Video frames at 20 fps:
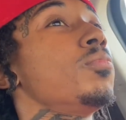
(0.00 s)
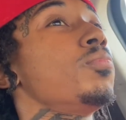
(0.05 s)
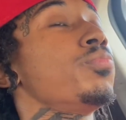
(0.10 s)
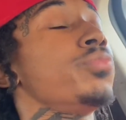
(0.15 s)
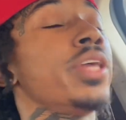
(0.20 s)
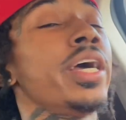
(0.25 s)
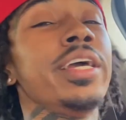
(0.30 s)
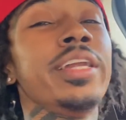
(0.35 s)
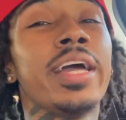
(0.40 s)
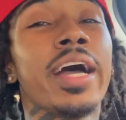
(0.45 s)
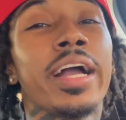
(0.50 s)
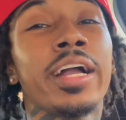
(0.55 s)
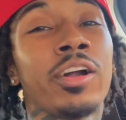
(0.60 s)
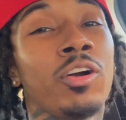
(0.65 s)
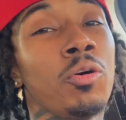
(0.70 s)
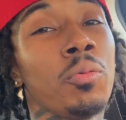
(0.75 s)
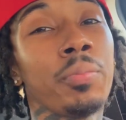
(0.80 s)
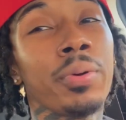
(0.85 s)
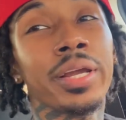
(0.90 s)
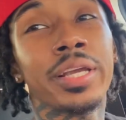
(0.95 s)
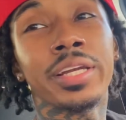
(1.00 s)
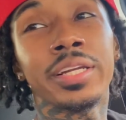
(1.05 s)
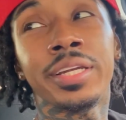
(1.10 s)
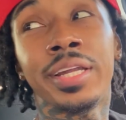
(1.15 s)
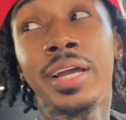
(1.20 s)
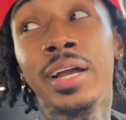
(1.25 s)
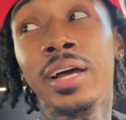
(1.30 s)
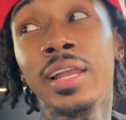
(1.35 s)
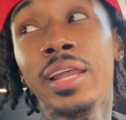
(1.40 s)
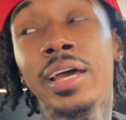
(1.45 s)
they not gonna break it
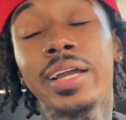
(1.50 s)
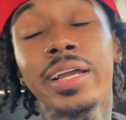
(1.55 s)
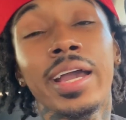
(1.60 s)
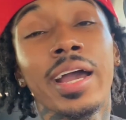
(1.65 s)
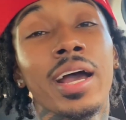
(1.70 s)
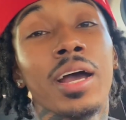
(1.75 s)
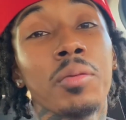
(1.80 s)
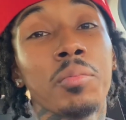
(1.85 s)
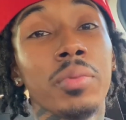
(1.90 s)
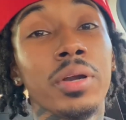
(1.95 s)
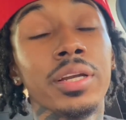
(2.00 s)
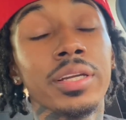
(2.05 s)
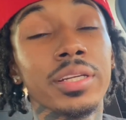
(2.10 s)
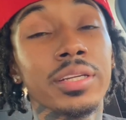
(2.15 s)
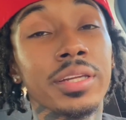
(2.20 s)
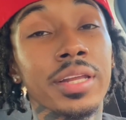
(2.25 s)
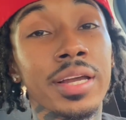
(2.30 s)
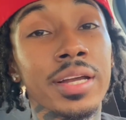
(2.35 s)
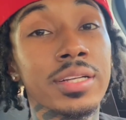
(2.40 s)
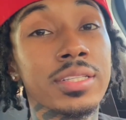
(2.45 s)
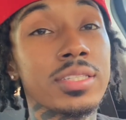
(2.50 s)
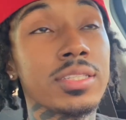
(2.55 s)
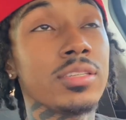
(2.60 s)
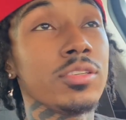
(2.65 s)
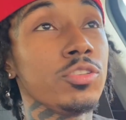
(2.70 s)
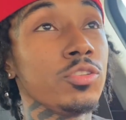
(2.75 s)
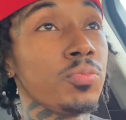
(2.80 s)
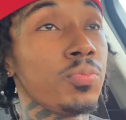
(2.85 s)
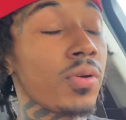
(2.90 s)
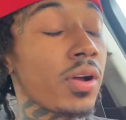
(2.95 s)
down like how I break it down to
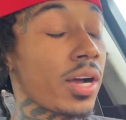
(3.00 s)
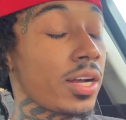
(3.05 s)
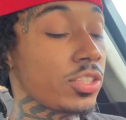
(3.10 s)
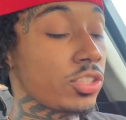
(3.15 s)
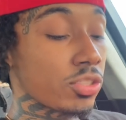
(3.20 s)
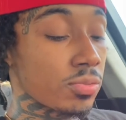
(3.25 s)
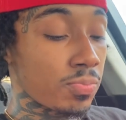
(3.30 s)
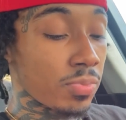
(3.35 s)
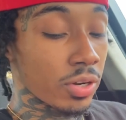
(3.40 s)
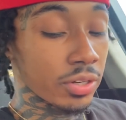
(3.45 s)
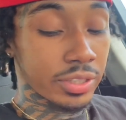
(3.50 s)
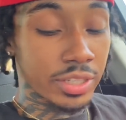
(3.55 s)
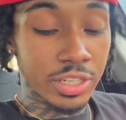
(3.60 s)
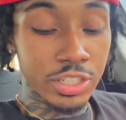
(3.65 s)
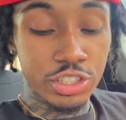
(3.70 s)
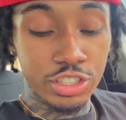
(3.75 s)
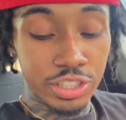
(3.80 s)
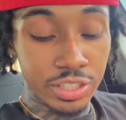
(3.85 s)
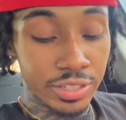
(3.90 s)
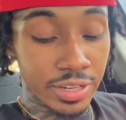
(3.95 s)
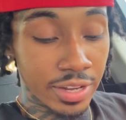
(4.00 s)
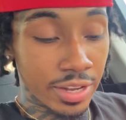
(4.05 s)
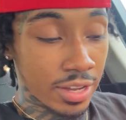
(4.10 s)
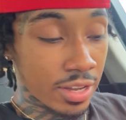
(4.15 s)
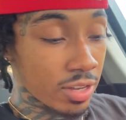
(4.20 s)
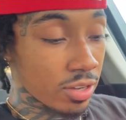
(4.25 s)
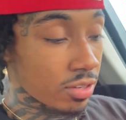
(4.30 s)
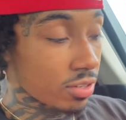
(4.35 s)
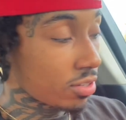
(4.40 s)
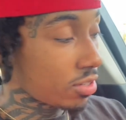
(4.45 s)
you, bro. I just broke that shit
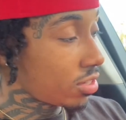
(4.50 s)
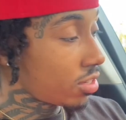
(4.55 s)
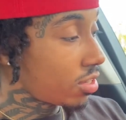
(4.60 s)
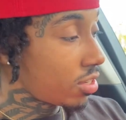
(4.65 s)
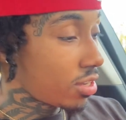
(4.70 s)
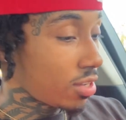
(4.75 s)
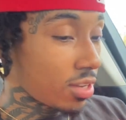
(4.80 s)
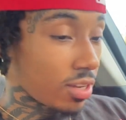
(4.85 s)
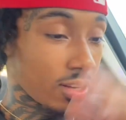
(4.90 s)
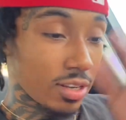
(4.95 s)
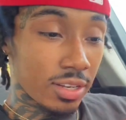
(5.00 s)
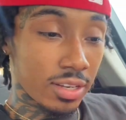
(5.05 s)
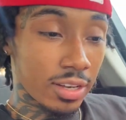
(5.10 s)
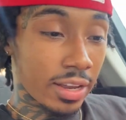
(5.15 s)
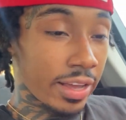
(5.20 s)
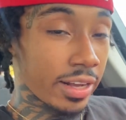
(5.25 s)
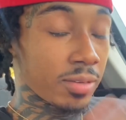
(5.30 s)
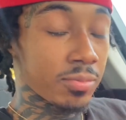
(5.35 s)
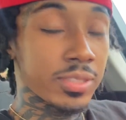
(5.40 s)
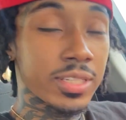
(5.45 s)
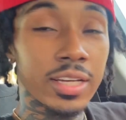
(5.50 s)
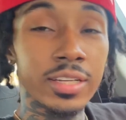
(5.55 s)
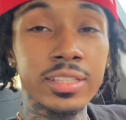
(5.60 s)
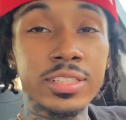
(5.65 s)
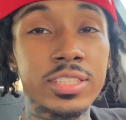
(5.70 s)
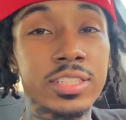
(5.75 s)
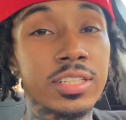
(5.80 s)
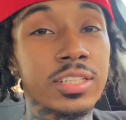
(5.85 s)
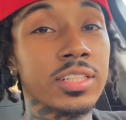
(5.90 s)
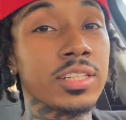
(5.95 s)
down like I'm talking
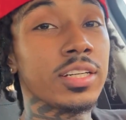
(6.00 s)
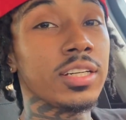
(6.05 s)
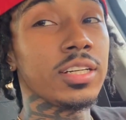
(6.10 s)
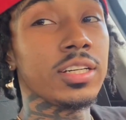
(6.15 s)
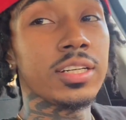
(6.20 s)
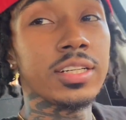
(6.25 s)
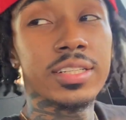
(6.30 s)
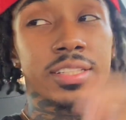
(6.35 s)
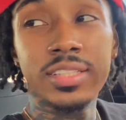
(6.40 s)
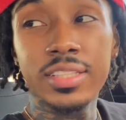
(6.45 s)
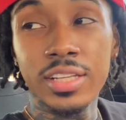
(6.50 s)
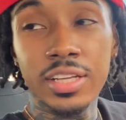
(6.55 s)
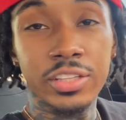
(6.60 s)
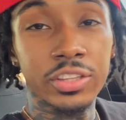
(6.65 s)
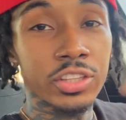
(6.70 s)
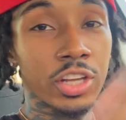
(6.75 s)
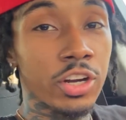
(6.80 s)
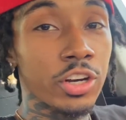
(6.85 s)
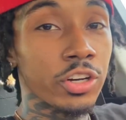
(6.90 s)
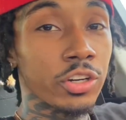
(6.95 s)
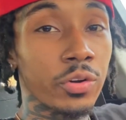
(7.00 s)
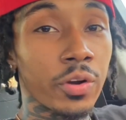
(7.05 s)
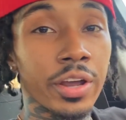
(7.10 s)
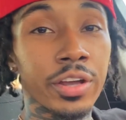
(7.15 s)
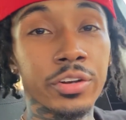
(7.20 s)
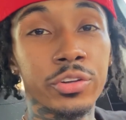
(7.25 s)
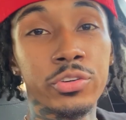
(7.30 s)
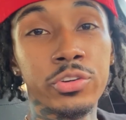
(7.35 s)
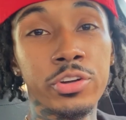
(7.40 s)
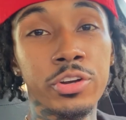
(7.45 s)
to a third
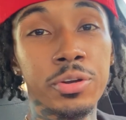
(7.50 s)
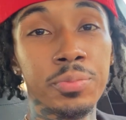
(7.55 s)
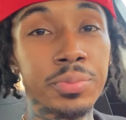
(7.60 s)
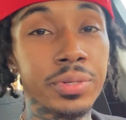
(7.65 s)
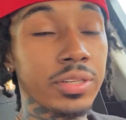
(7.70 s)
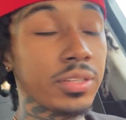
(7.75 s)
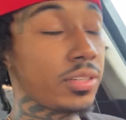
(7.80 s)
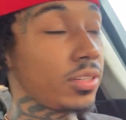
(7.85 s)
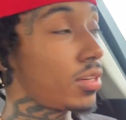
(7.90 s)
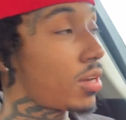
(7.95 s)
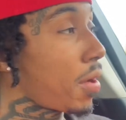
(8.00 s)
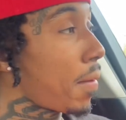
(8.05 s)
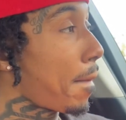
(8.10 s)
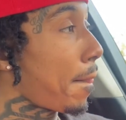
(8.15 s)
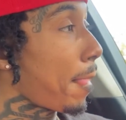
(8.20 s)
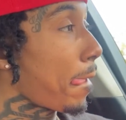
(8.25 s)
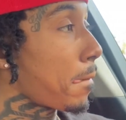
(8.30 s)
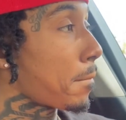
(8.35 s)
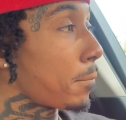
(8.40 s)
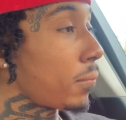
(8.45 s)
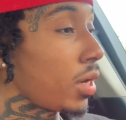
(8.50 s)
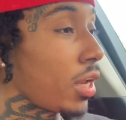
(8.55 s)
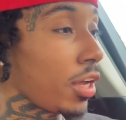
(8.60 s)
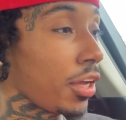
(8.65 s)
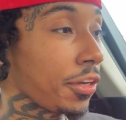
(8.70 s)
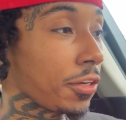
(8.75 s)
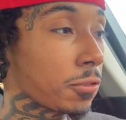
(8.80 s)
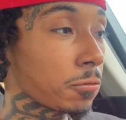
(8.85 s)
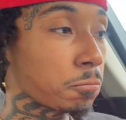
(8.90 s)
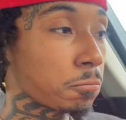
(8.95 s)
grader, you hear me? Like,